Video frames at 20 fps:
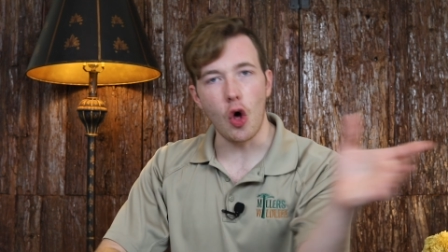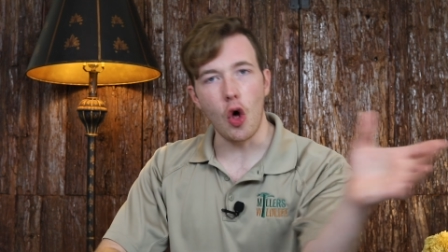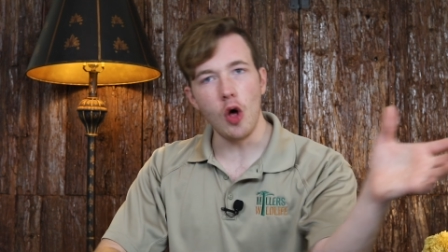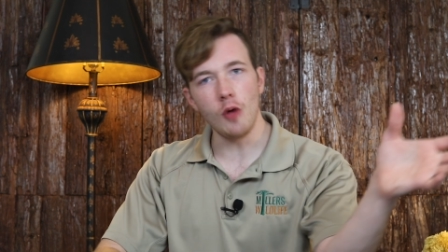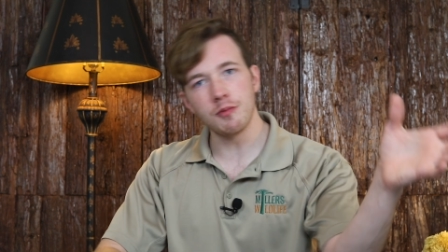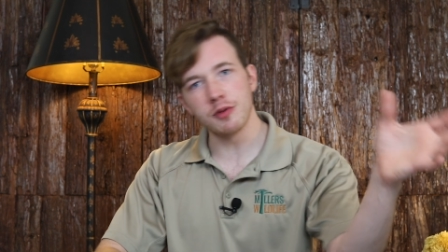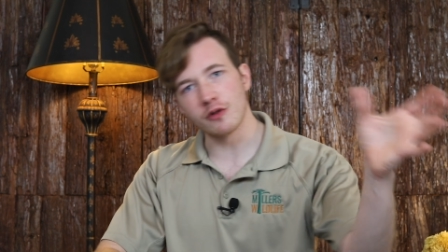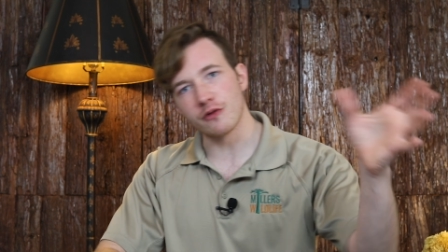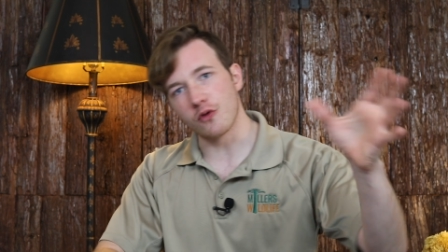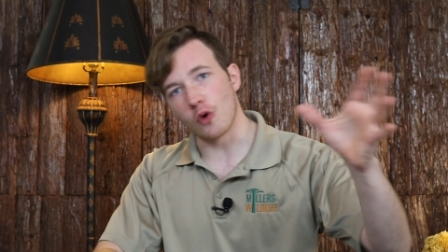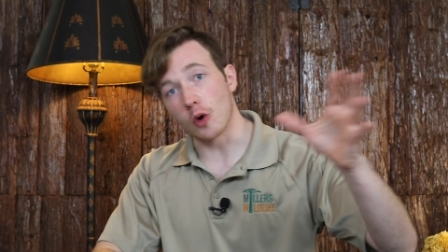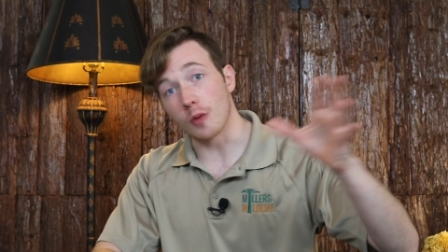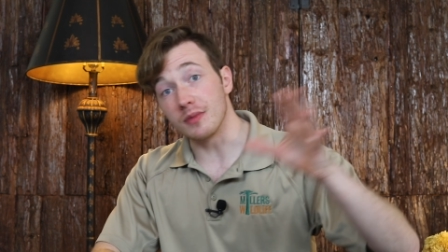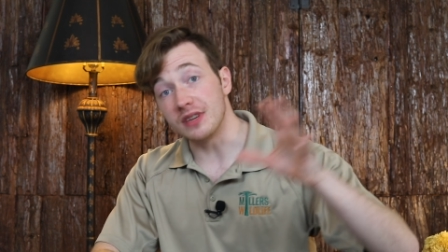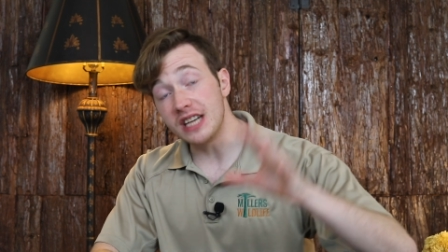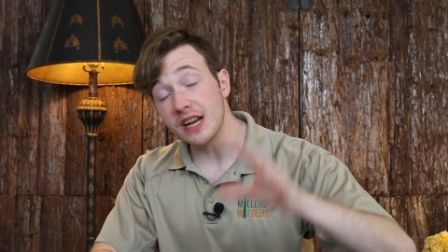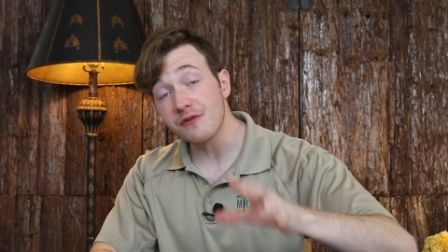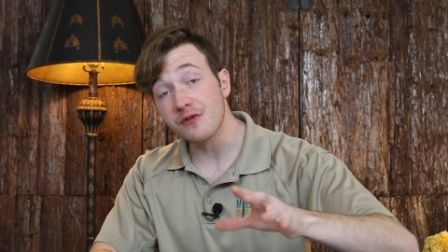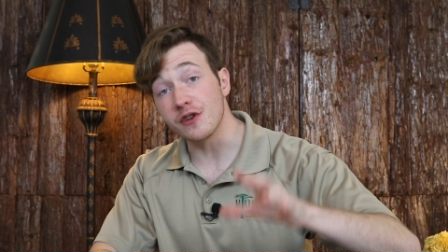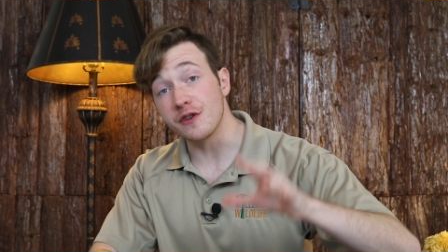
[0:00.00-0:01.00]
all
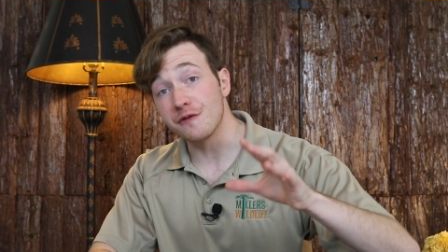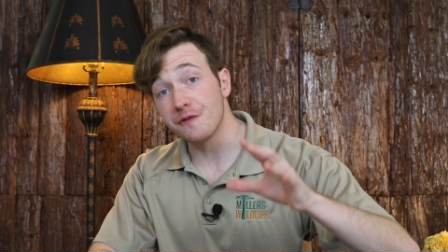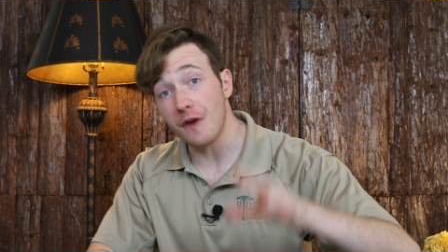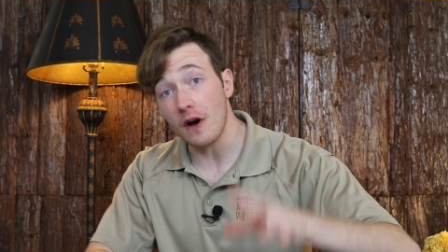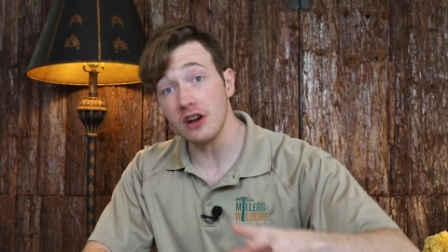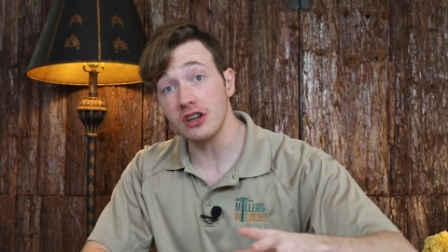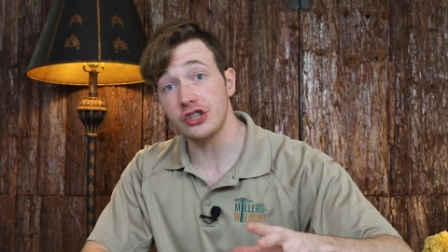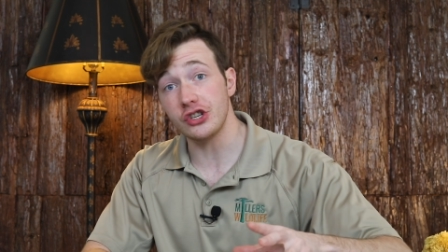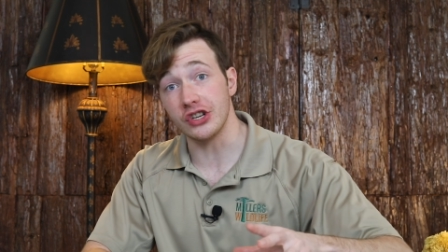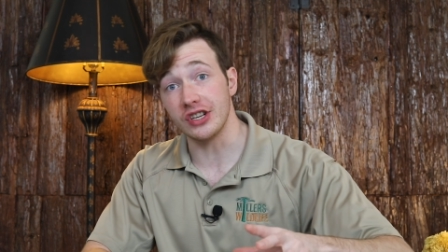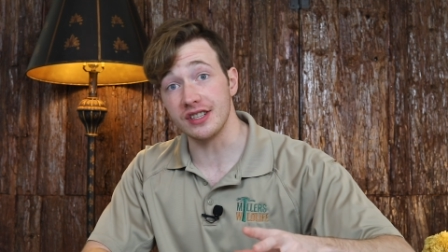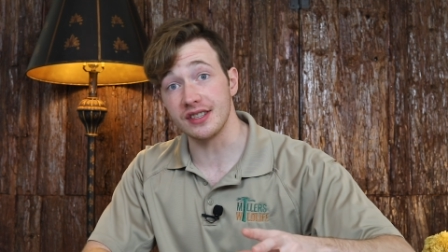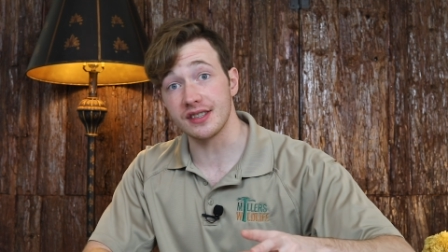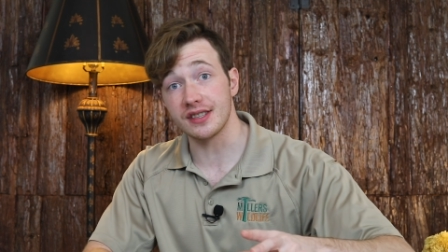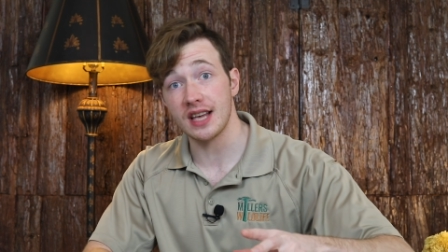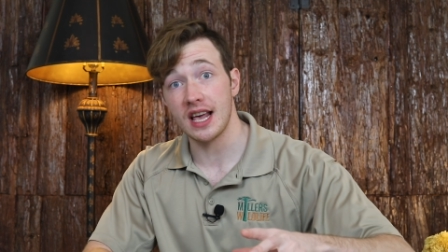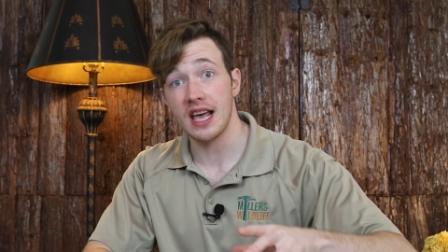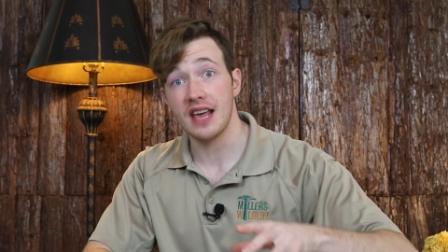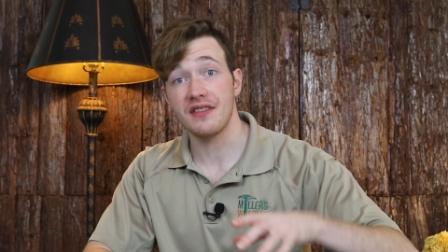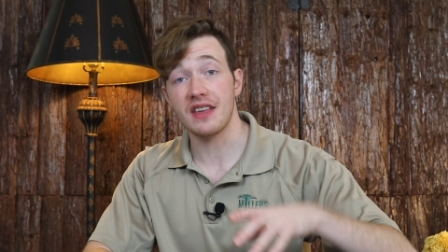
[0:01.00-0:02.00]
perform different
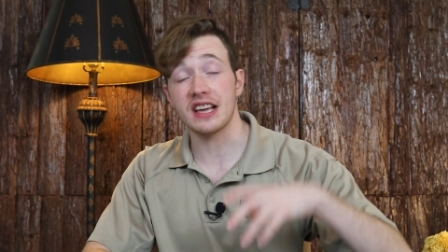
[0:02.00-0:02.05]
functions